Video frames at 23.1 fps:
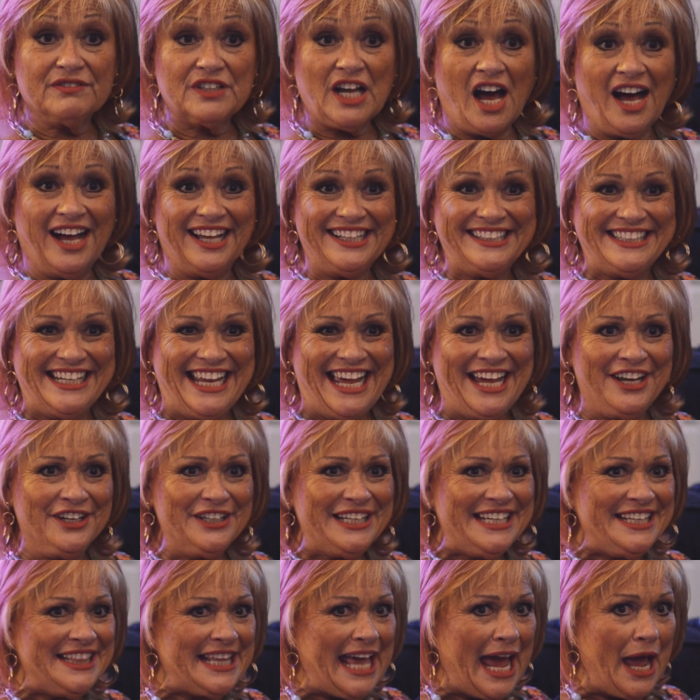caught down
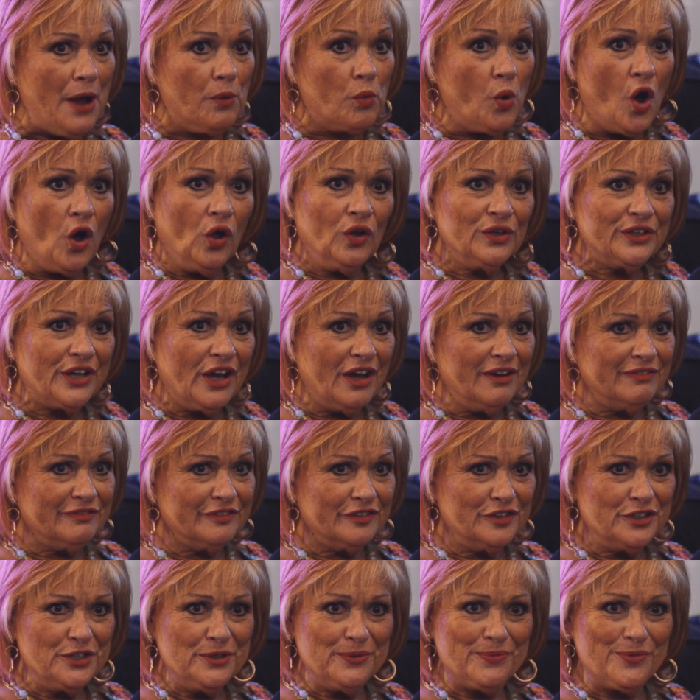in that walled-off
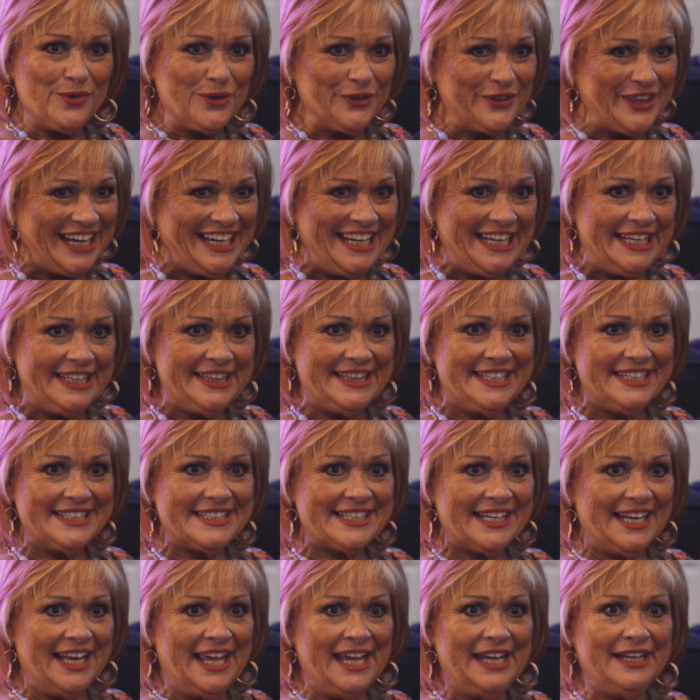room where they hid the
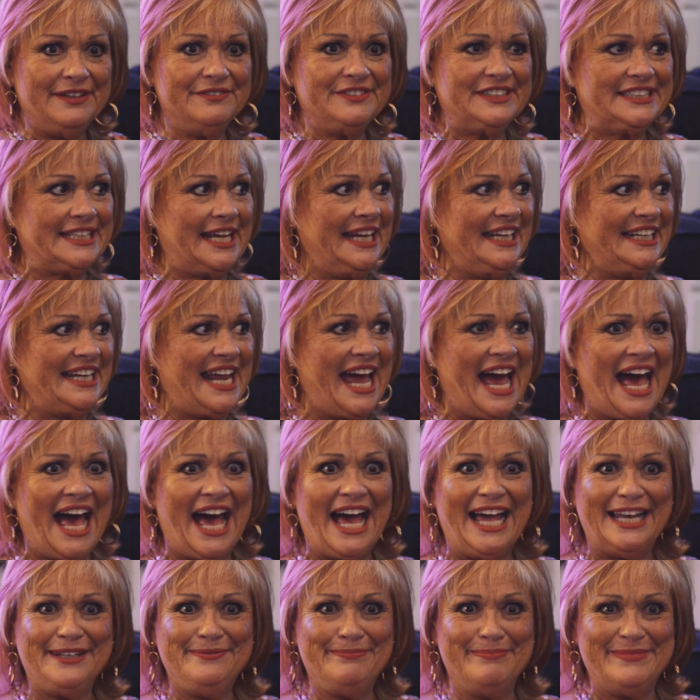slaves, saying,
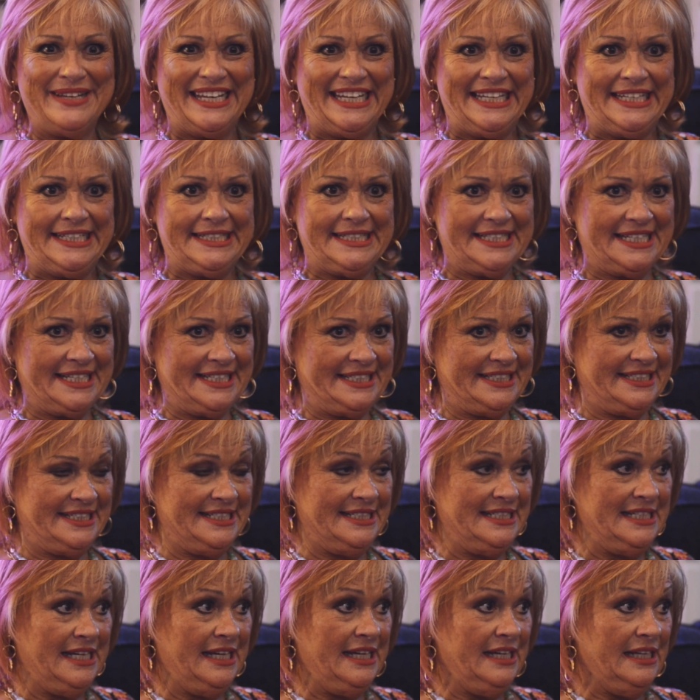hide me and
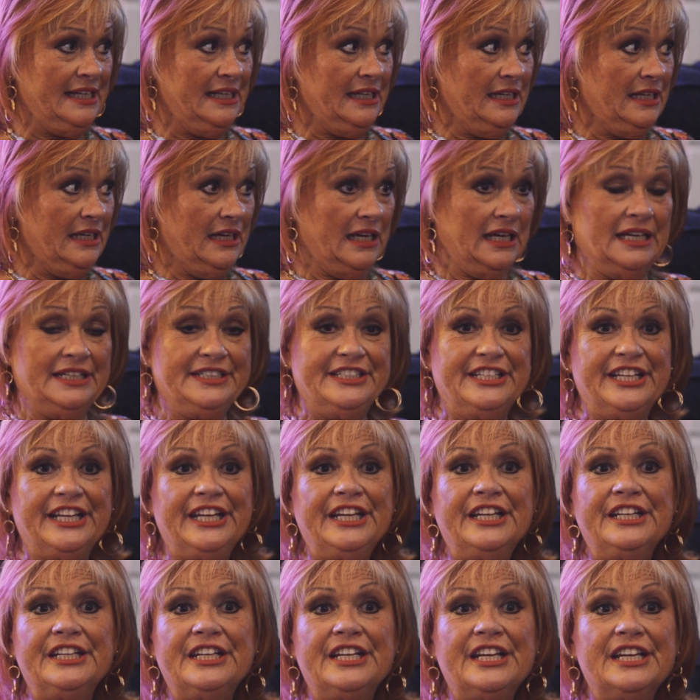
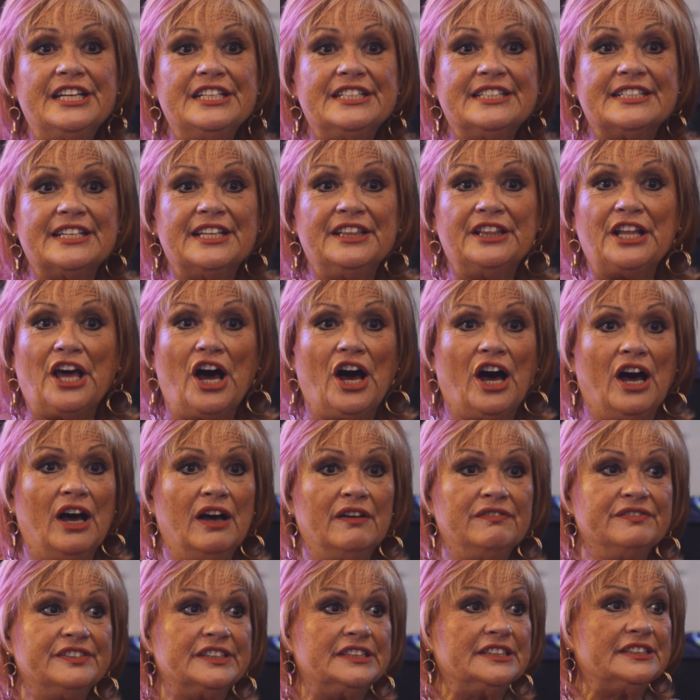attend us in the
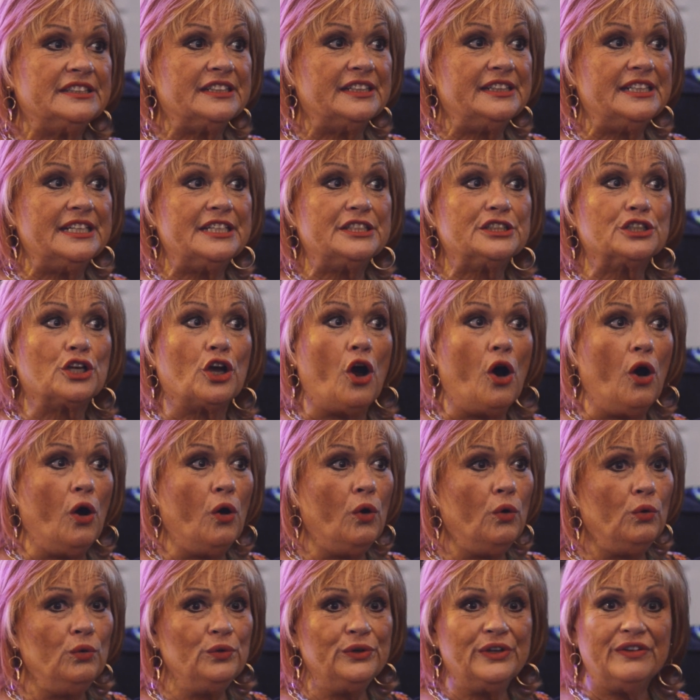office of this
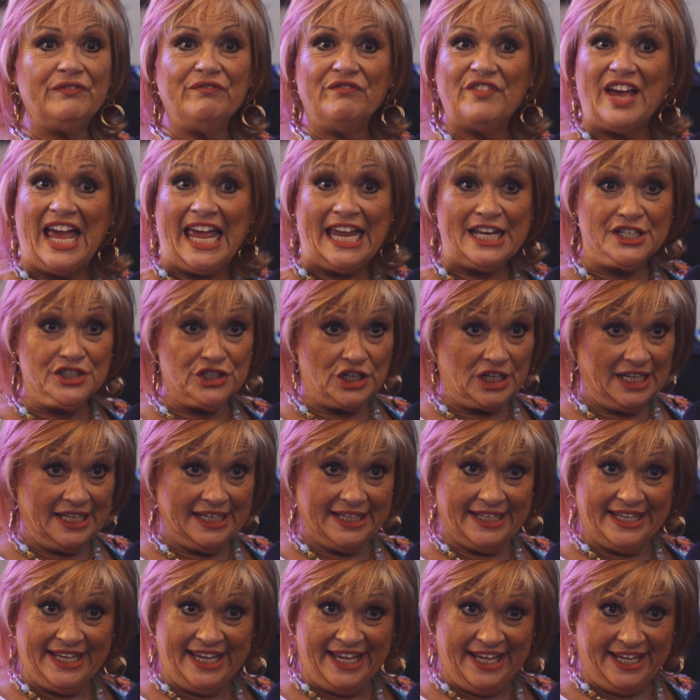cold and vigilant
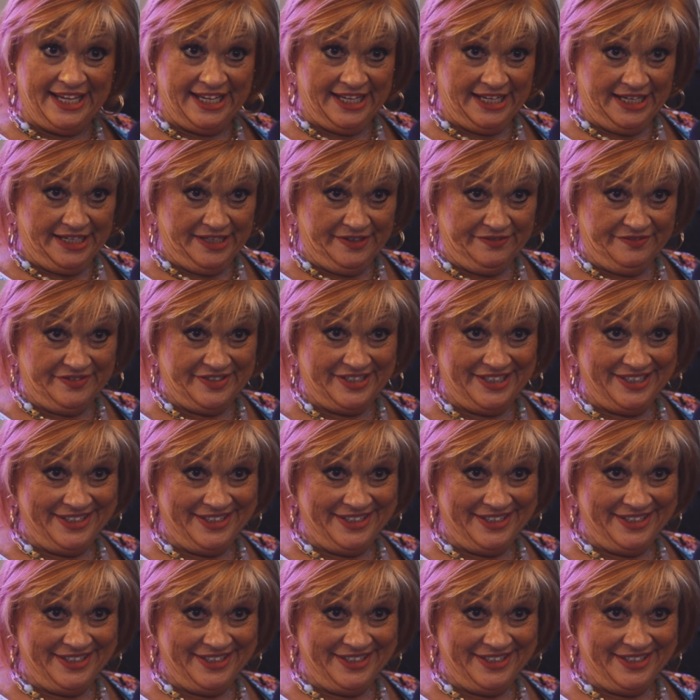cave